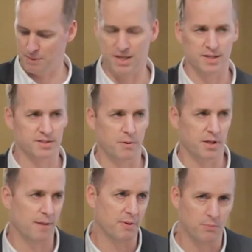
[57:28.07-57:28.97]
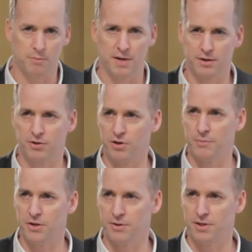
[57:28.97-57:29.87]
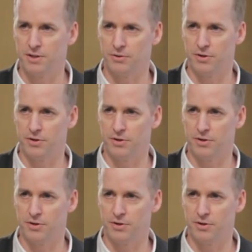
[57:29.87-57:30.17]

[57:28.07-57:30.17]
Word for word: because a lot of people in the medical community, you know,